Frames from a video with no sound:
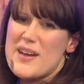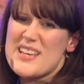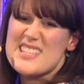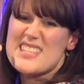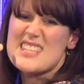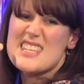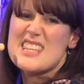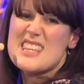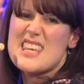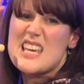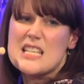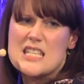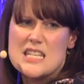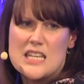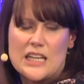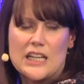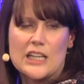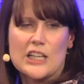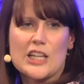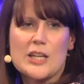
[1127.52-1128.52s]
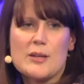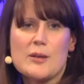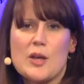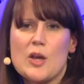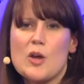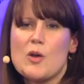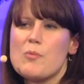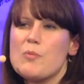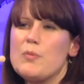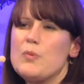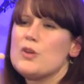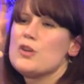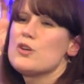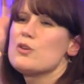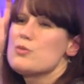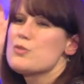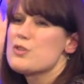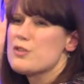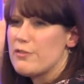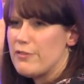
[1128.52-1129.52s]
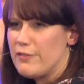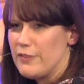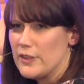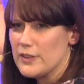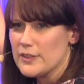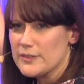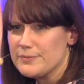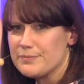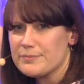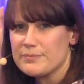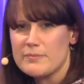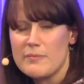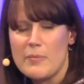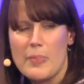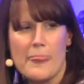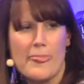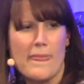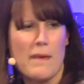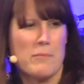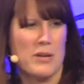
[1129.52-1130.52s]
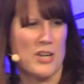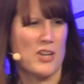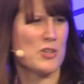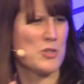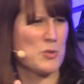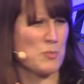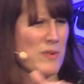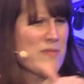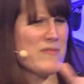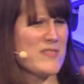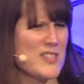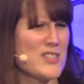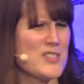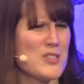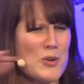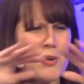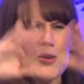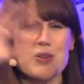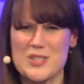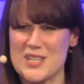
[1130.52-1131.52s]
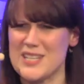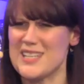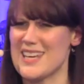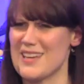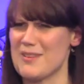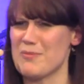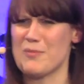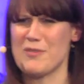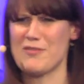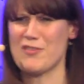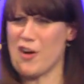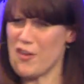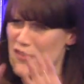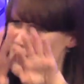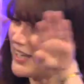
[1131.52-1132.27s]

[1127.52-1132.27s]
aesthetically beautiful because we've sorted it and we've got the